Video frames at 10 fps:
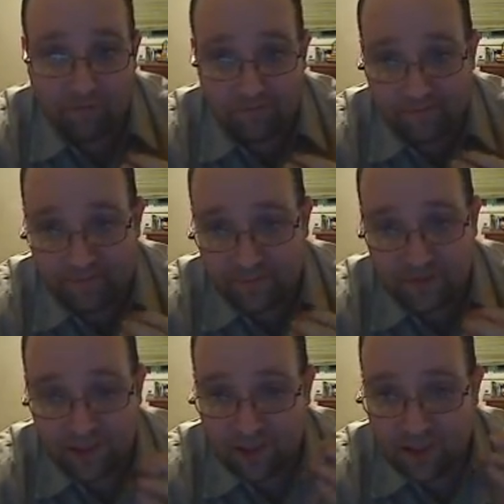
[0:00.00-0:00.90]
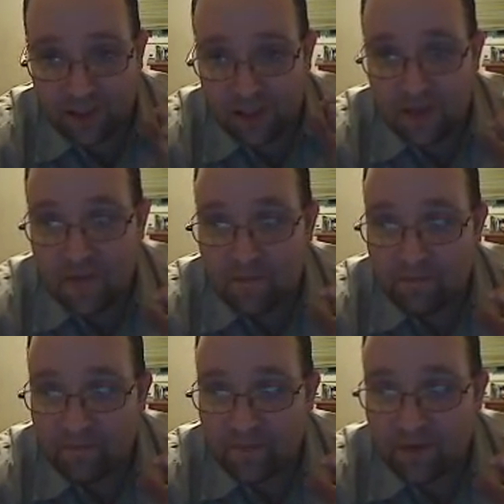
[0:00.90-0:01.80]
Were uh,
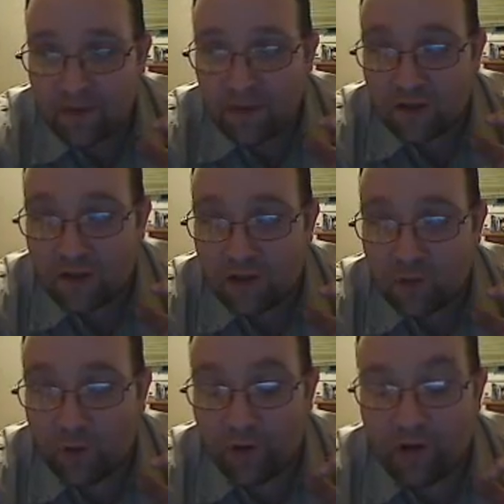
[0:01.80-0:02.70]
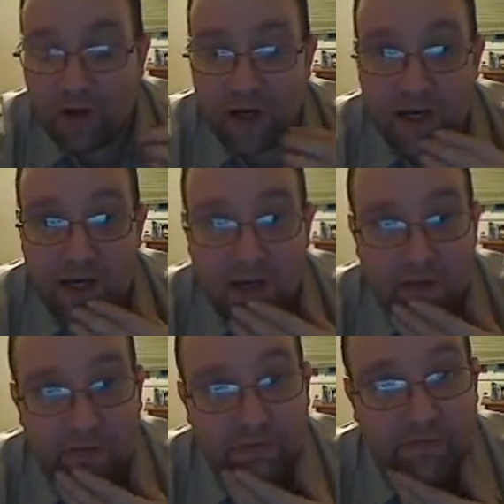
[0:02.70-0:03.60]
40
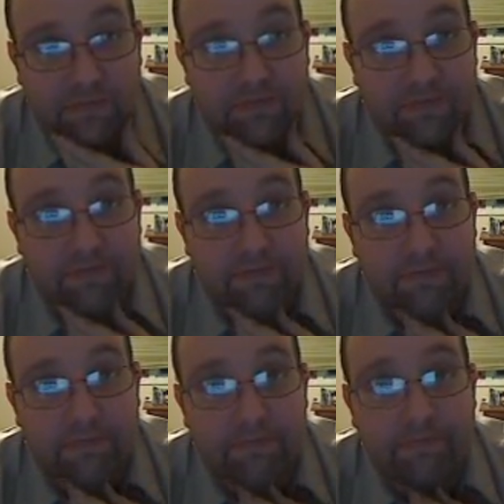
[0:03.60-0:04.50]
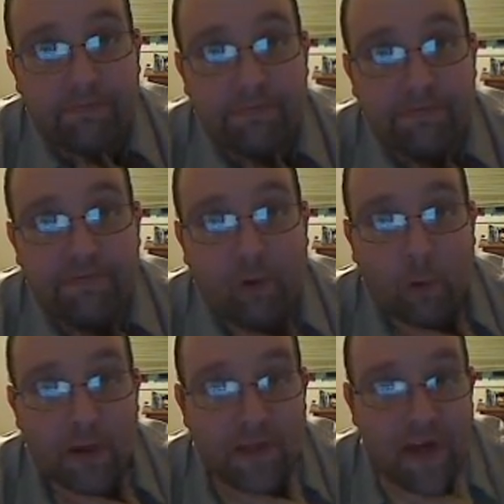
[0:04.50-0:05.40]
thousandths of an inch bigger round,
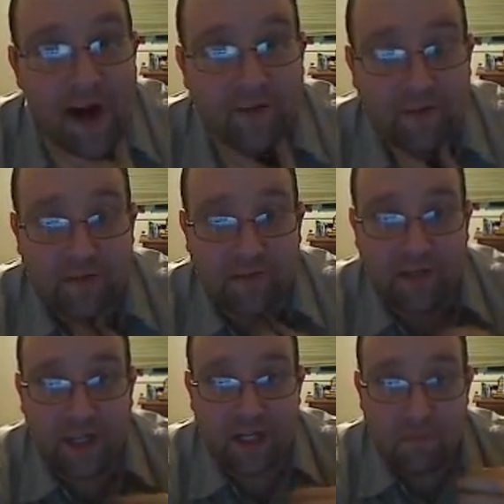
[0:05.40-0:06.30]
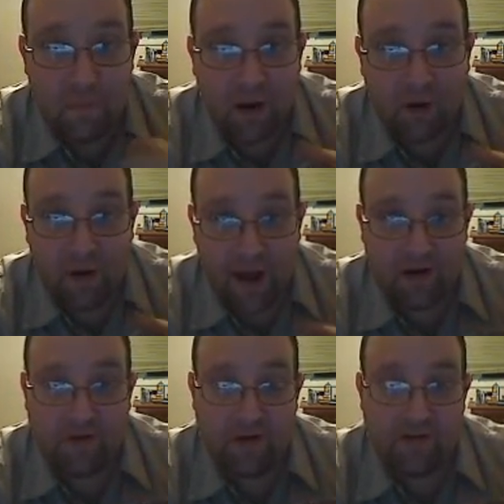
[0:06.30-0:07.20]
bigger in diameter than the old
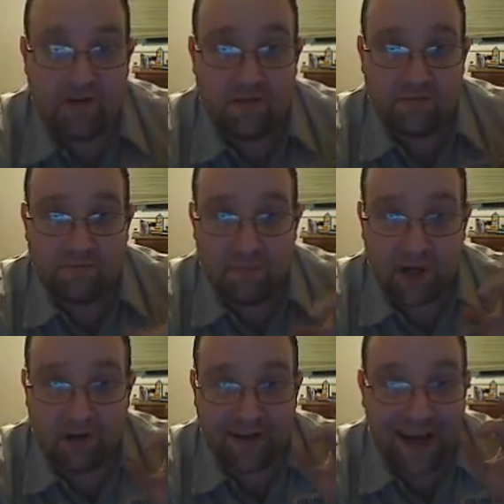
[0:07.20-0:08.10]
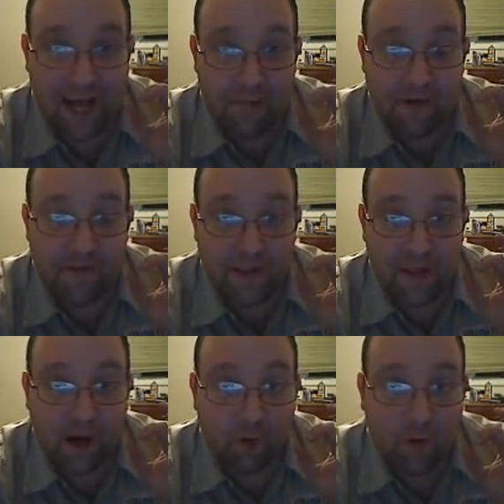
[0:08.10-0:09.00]
washers. And on
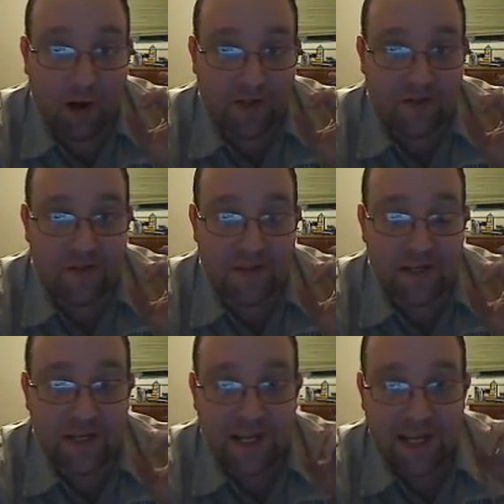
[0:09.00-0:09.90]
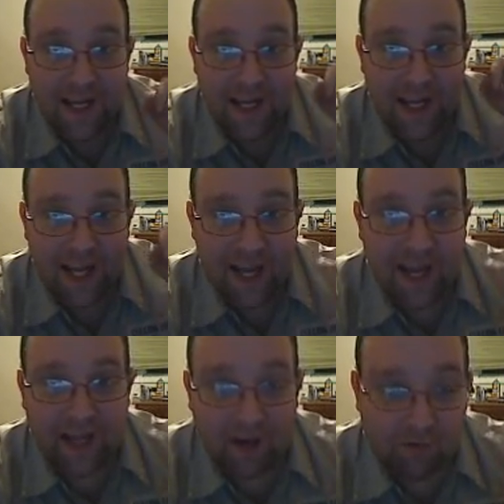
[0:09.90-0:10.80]
two or three castings in the head that it
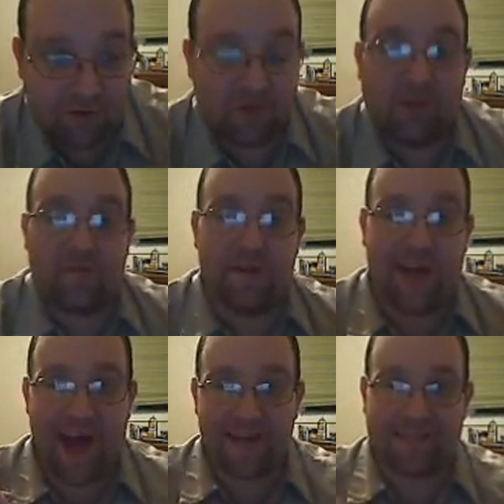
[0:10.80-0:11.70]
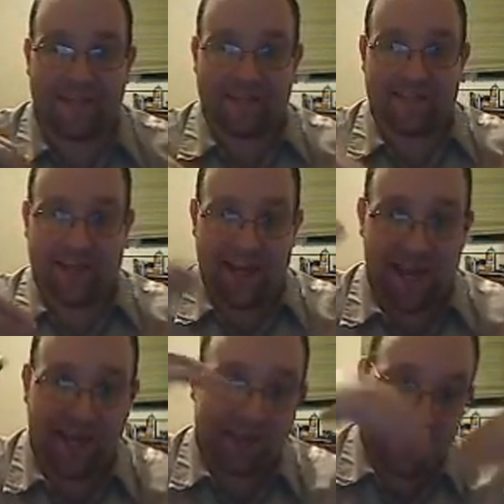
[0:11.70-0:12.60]
had to go by to get in its bolt hole,
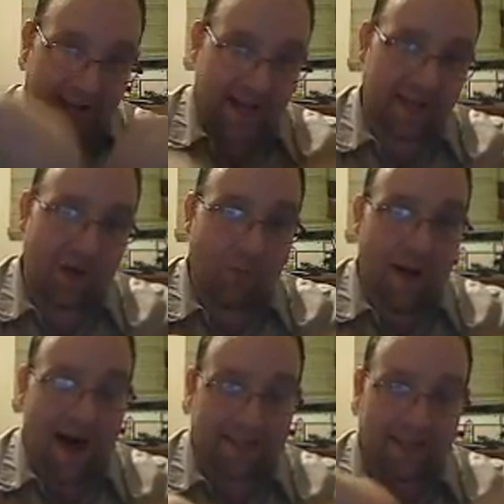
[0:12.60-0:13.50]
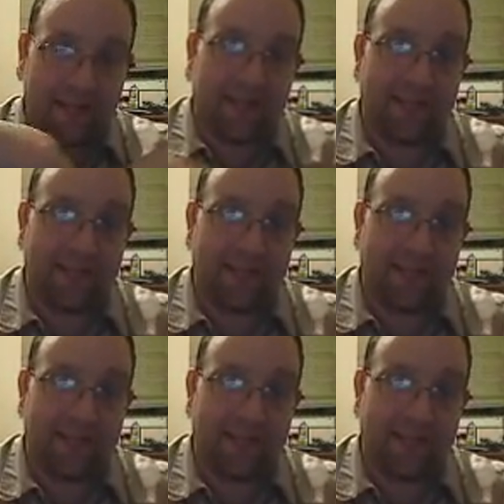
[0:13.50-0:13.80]
they wouldn't go through.